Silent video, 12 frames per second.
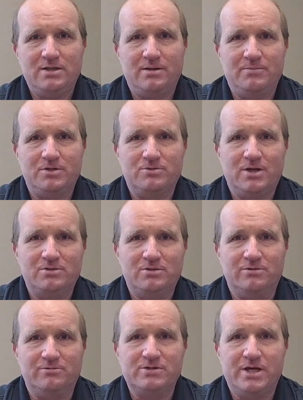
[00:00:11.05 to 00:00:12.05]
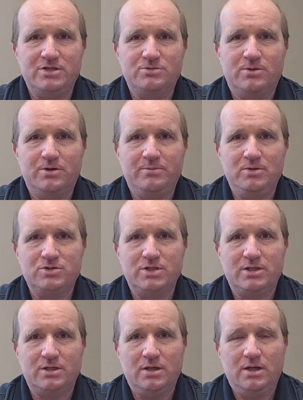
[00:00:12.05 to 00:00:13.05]
I'm the Director of Sanctuary Music
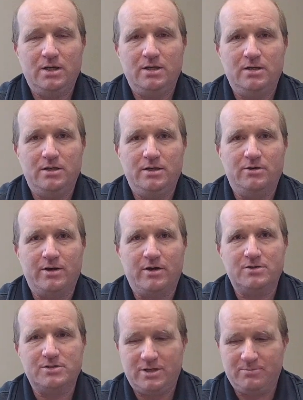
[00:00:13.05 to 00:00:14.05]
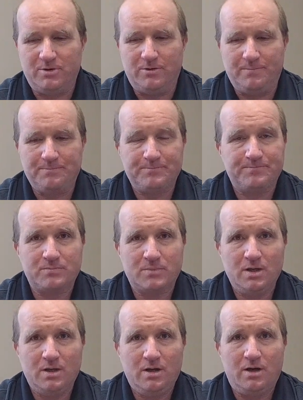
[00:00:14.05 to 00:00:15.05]
here at Our Shepherd.
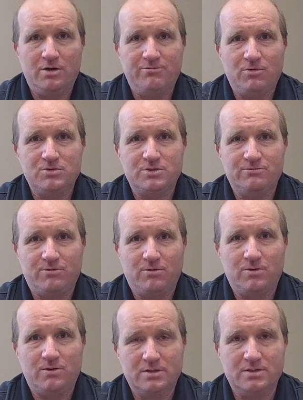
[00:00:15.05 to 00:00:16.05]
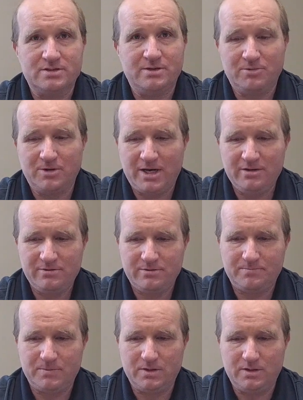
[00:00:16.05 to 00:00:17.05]
Our devotion for December
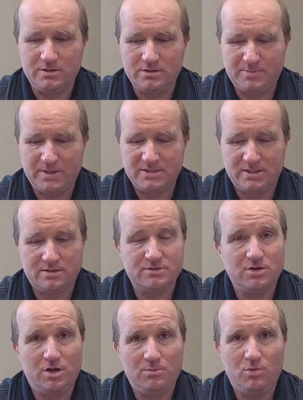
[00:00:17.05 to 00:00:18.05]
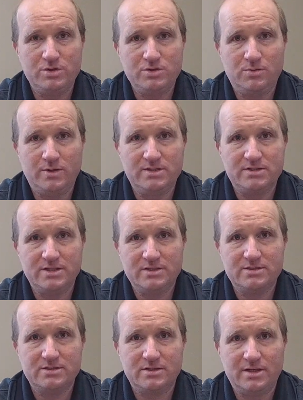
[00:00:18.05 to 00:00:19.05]
9th is based on Psalm
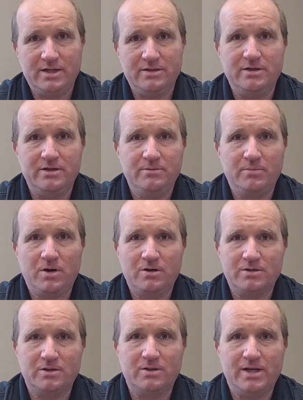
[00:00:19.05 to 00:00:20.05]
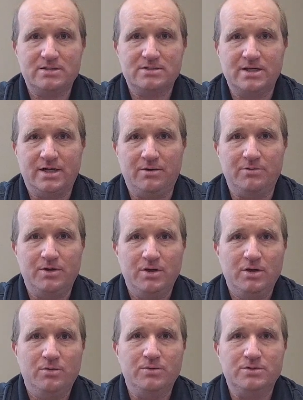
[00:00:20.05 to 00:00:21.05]
126 and the hymn Hark the Glad Sound,
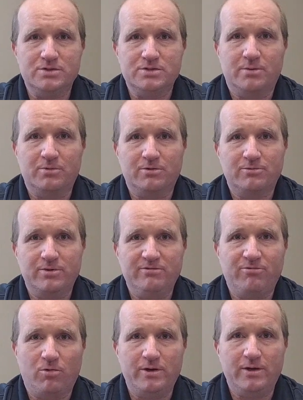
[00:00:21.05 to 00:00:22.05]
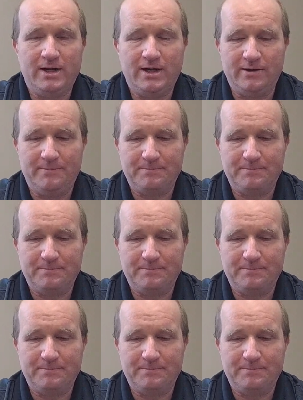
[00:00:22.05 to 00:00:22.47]
which is number 349.